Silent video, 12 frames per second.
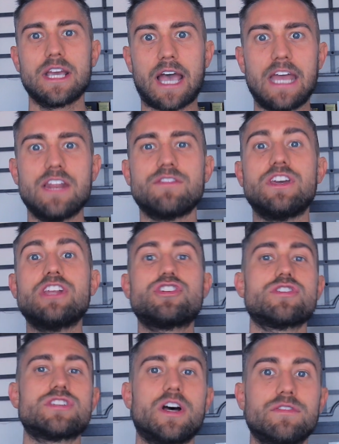kind of get
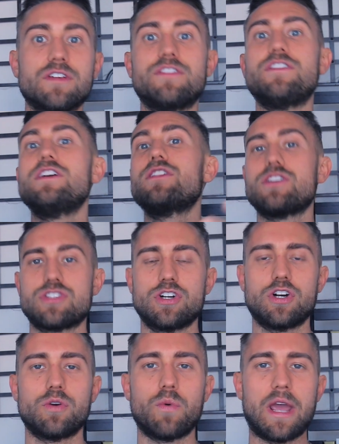yourself to feel a
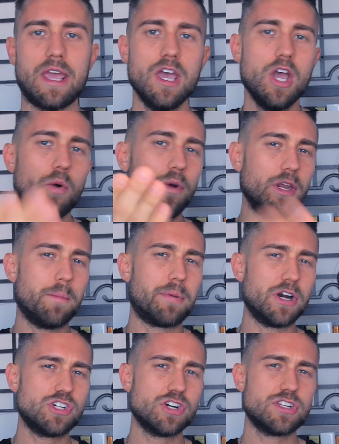certain way. When you
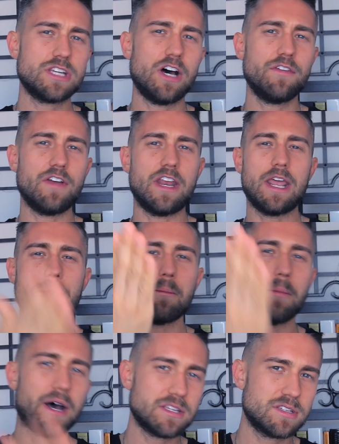put yourself in a
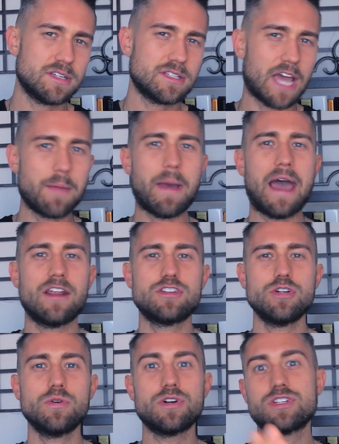must type
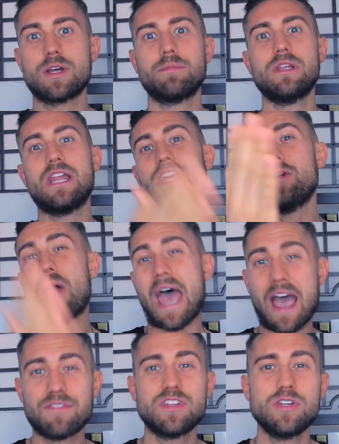attitude or something that you
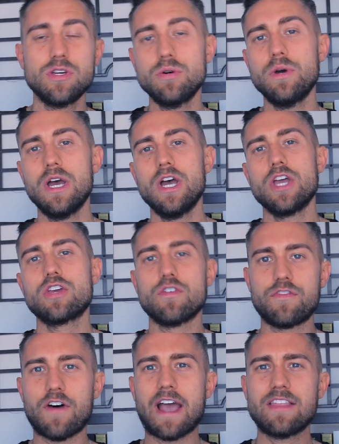have to do, you'll
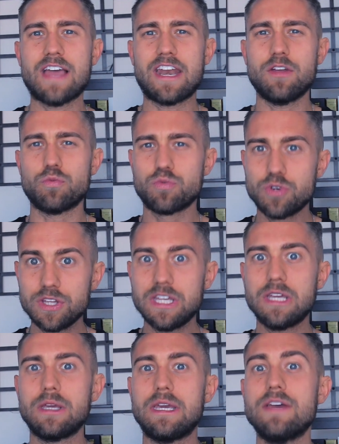find that it
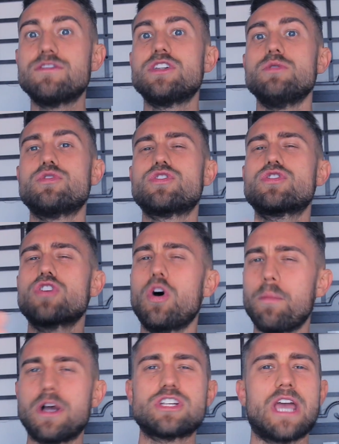really gives you
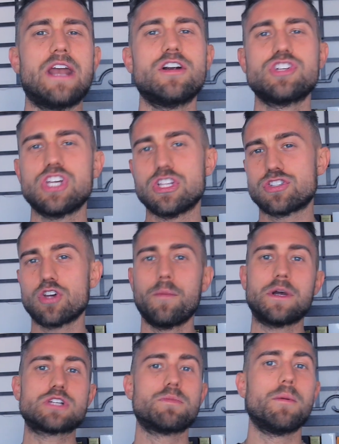so much energy and so
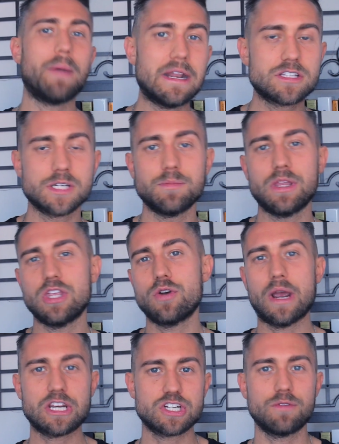much momentum in the
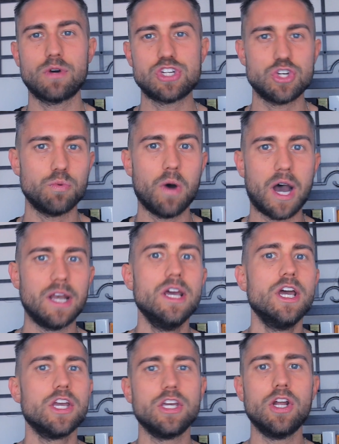direction of what you want.
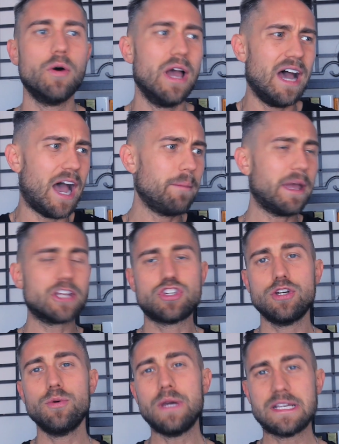You know, I'm like
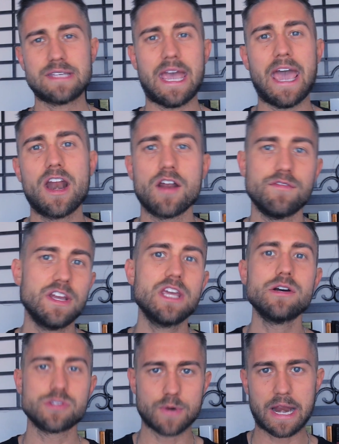two weeks ahead on
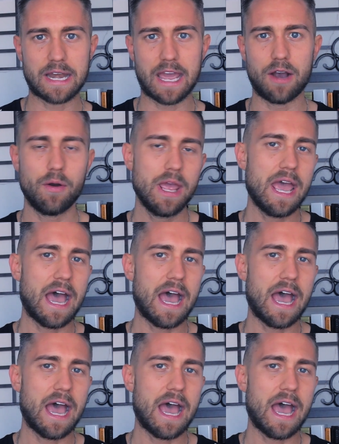videos right now.